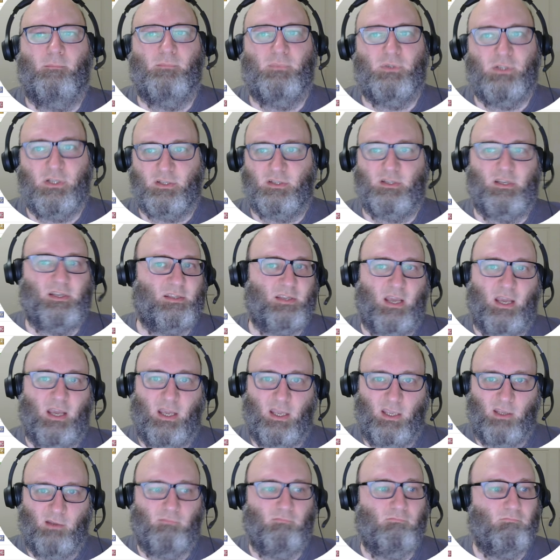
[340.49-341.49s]
just as
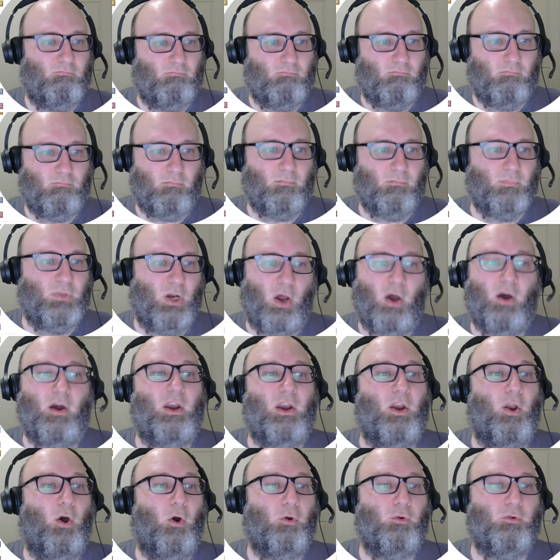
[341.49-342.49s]
a
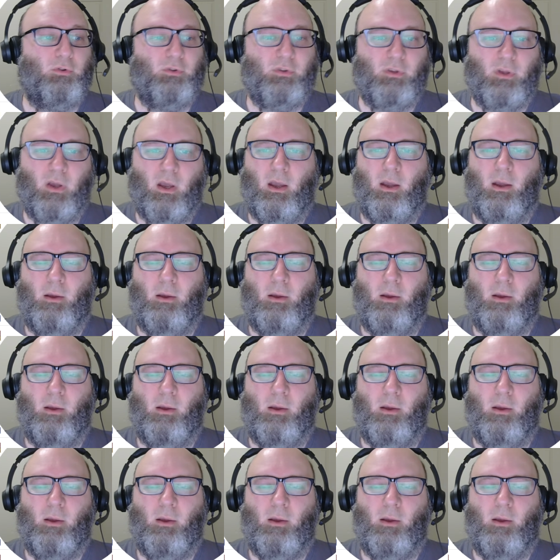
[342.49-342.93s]
note,